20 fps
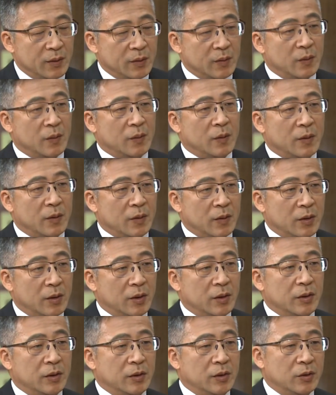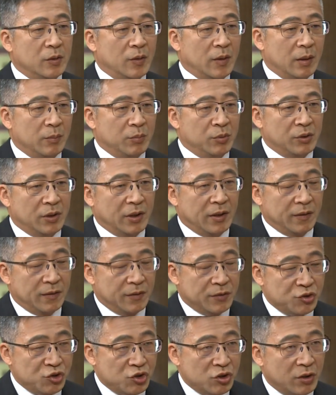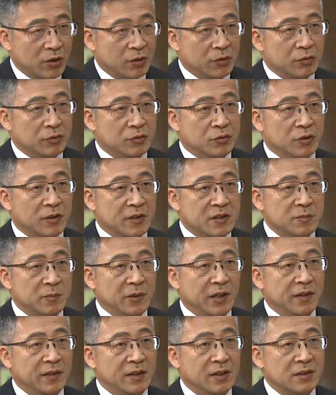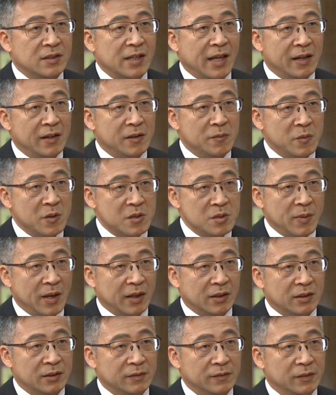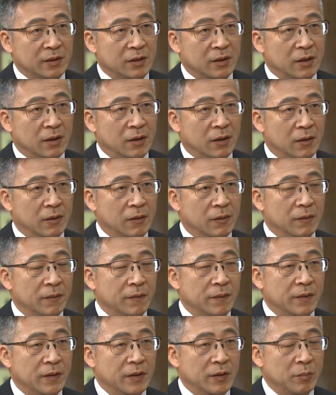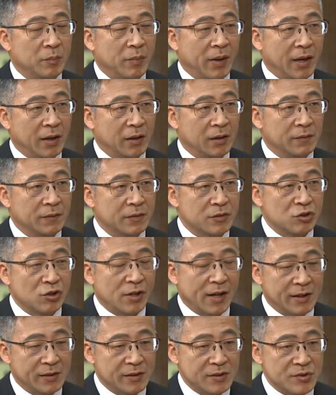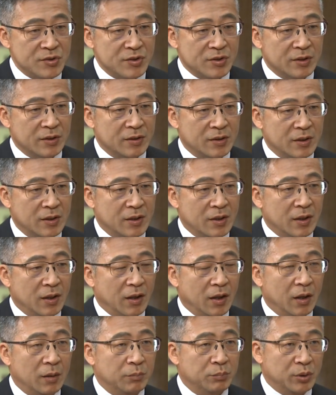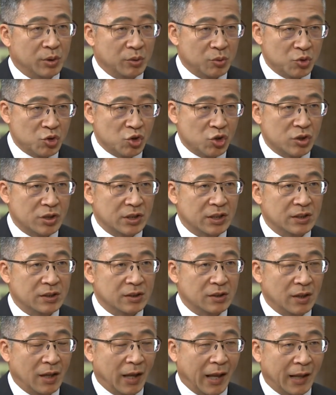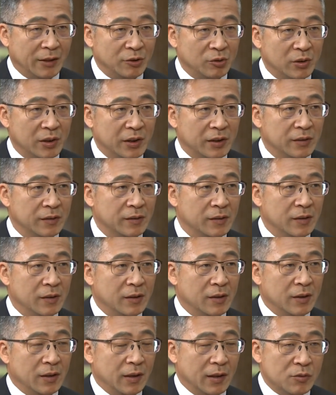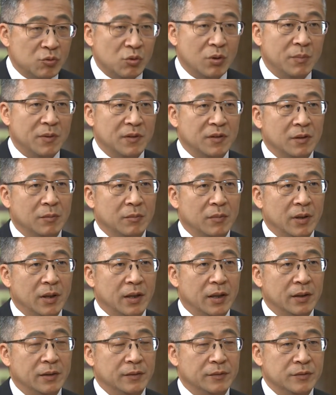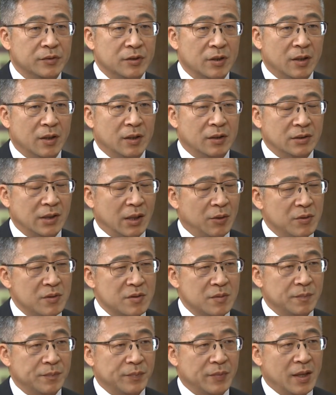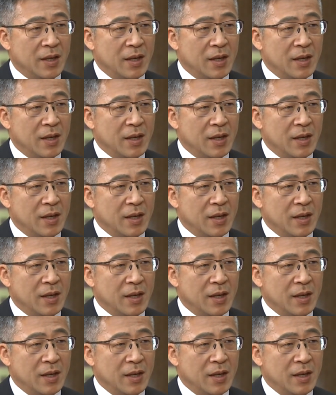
uh, you are put on this show to explain the Italian perspective uh, on the impact of China's uh, approach in handling extremism and uh, terrorism.